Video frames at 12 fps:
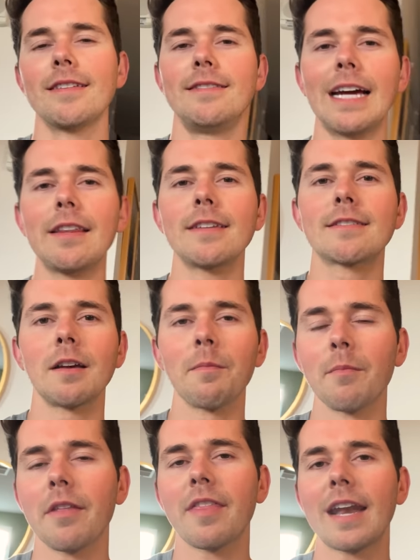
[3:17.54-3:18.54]
a daily
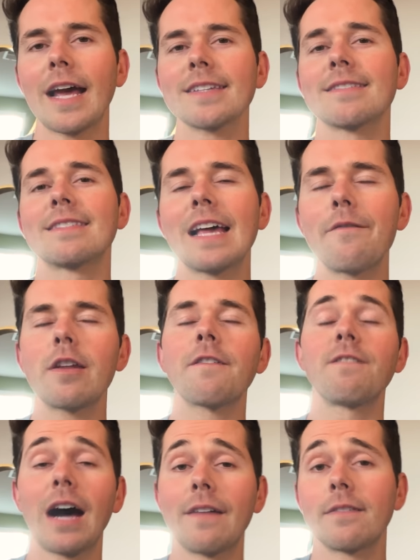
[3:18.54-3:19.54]
supplement that has
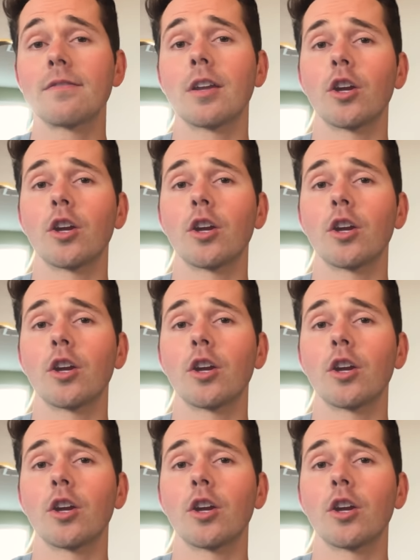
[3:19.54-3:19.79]
75 different